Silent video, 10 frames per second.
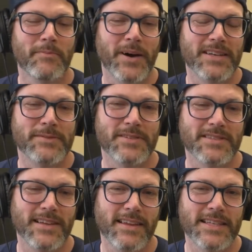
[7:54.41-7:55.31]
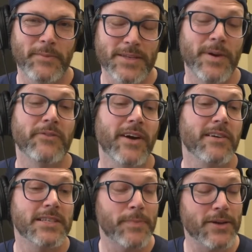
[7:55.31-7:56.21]
But it's it's, it's been
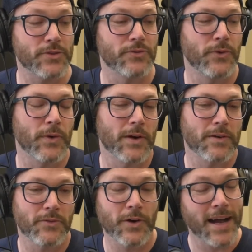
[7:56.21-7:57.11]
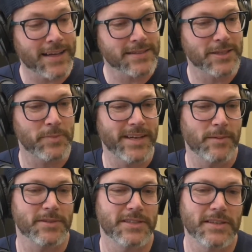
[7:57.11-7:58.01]
very special for for us to be
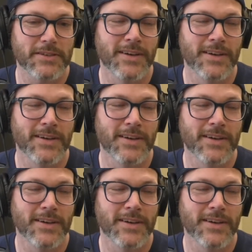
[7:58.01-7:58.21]
able to